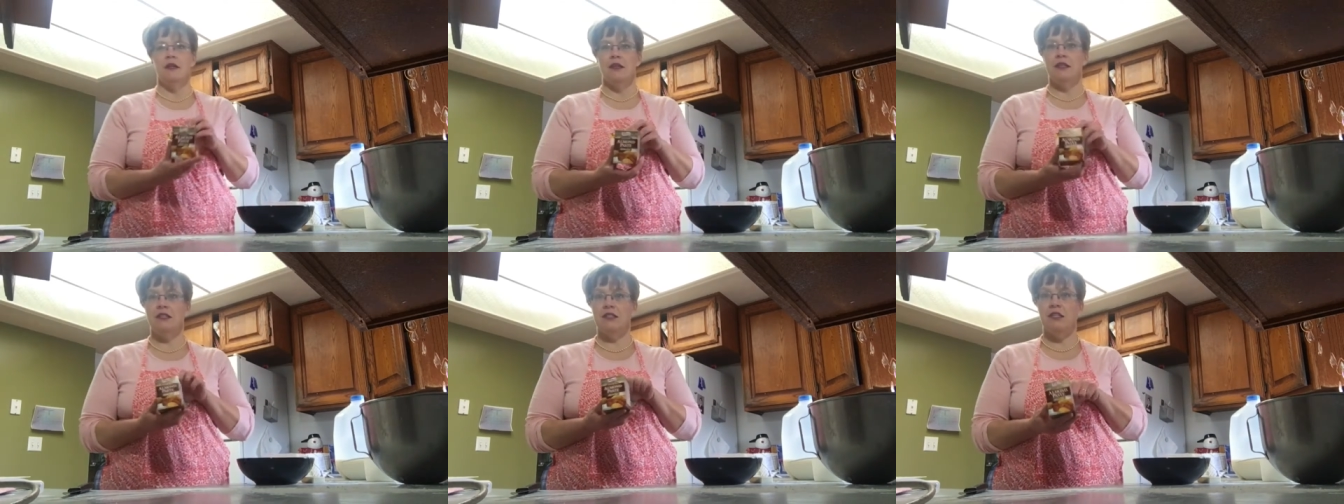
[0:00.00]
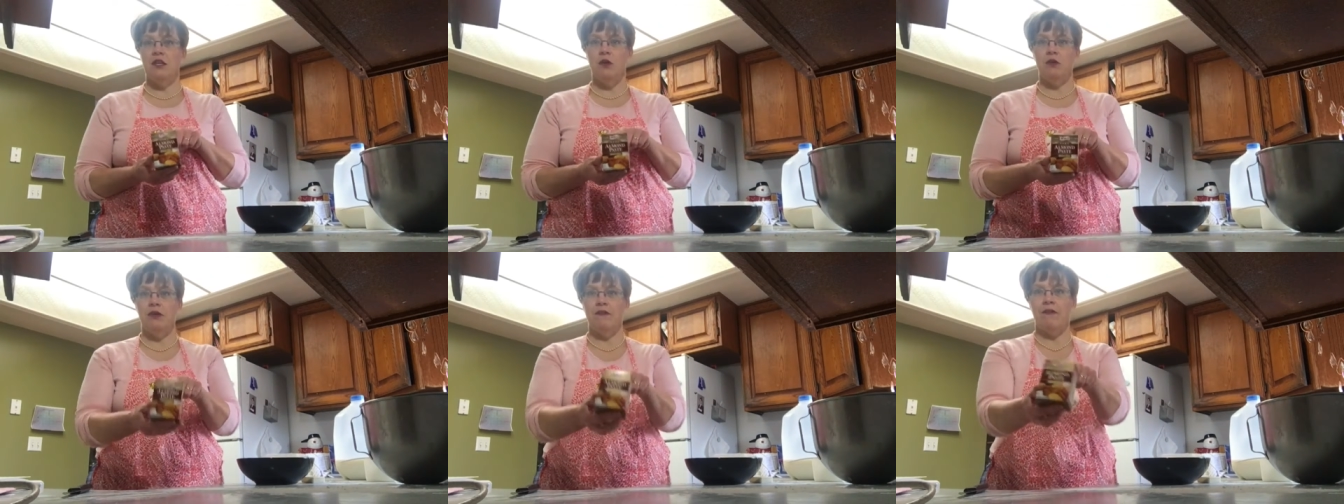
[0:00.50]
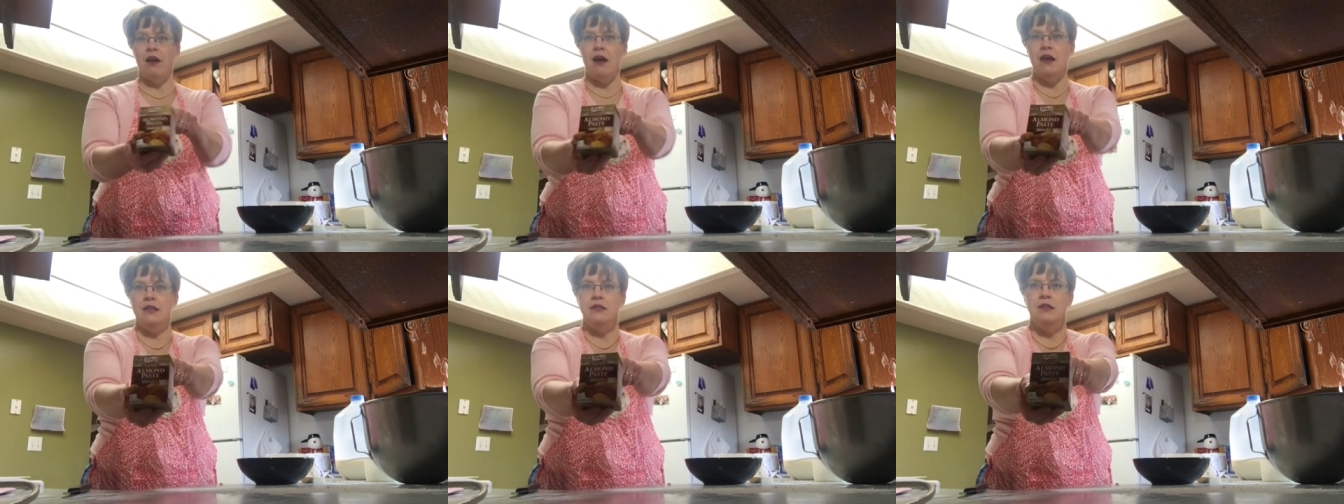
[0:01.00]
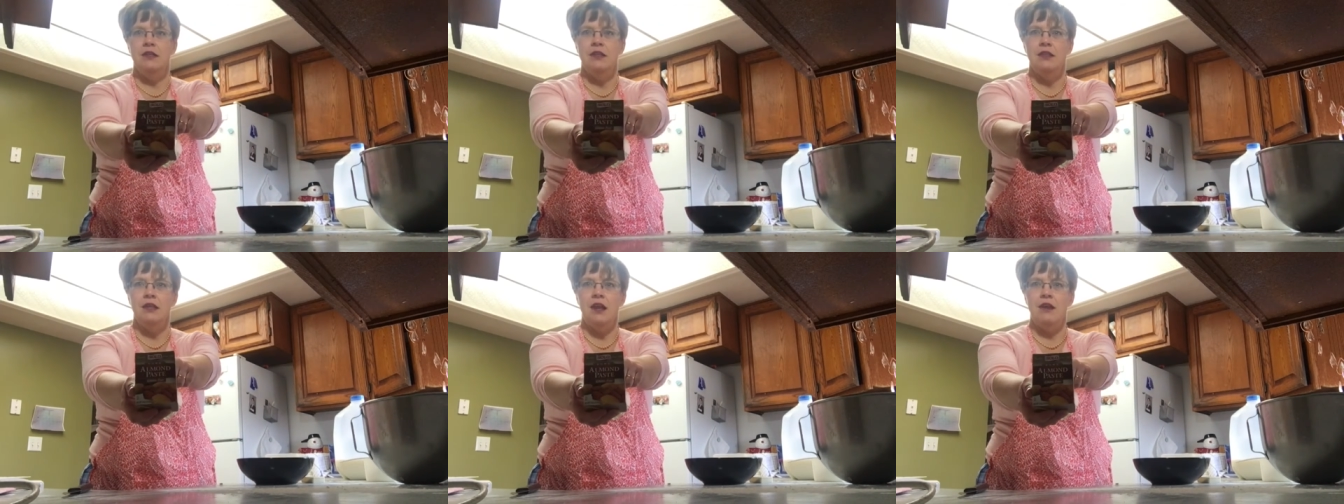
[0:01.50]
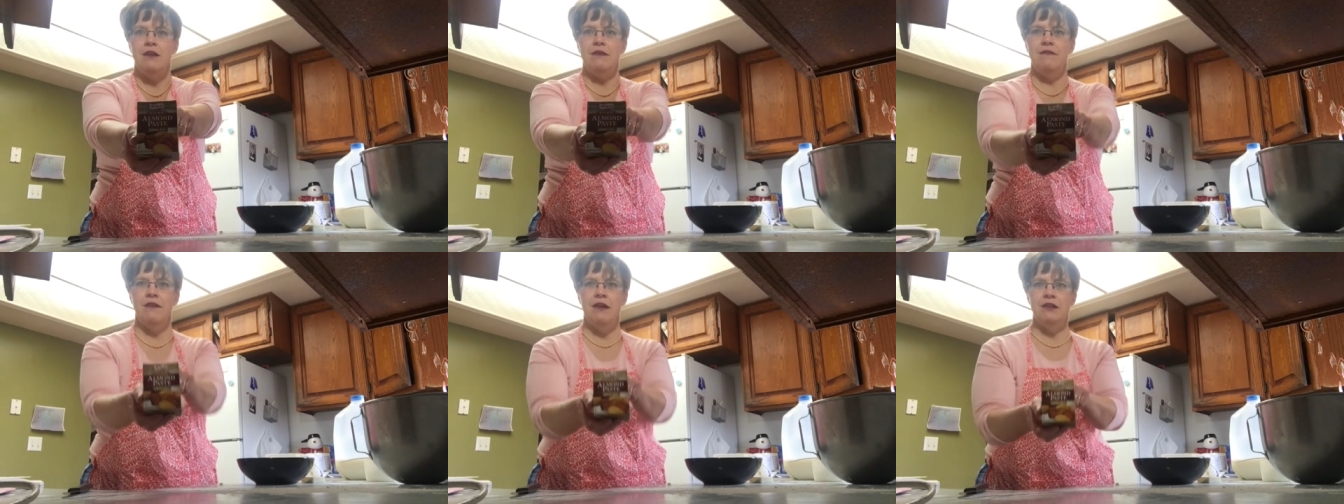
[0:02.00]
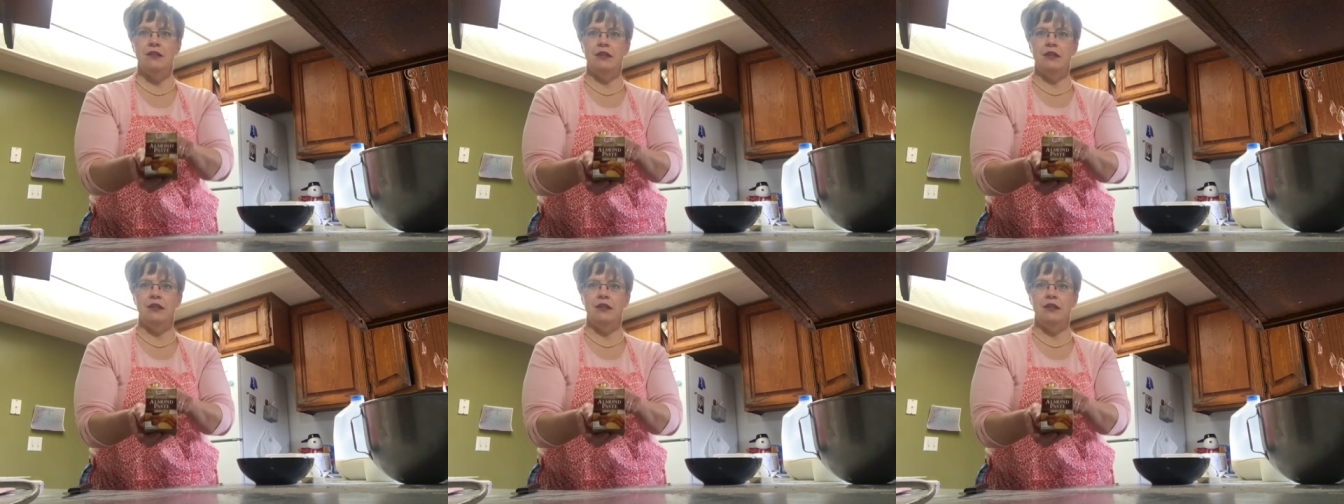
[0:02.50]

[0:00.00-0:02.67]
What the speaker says: This is the only kind that I could find,